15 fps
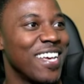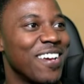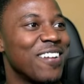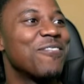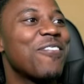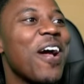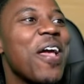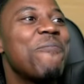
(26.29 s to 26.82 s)

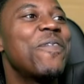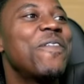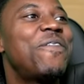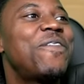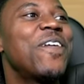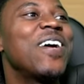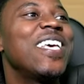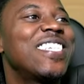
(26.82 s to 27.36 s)
right
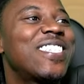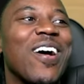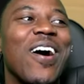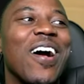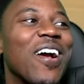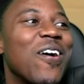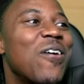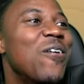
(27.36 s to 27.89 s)
before he
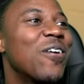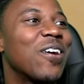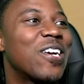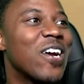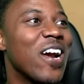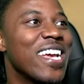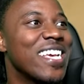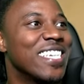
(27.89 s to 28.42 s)
started going
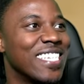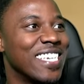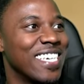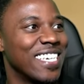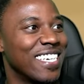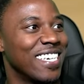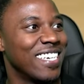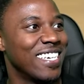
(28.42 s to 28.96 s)
crazy.
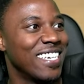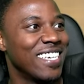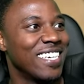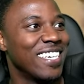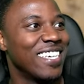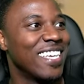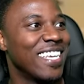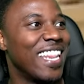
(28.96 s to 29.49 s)

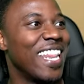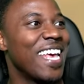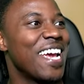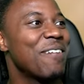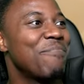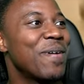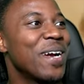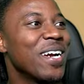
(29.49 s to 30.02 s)
Larry
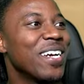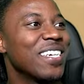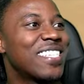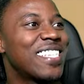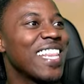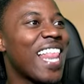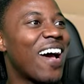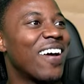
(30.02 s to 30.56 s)
Bird is
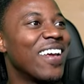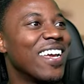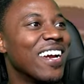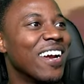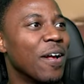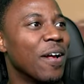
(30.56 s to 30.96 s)
still out here.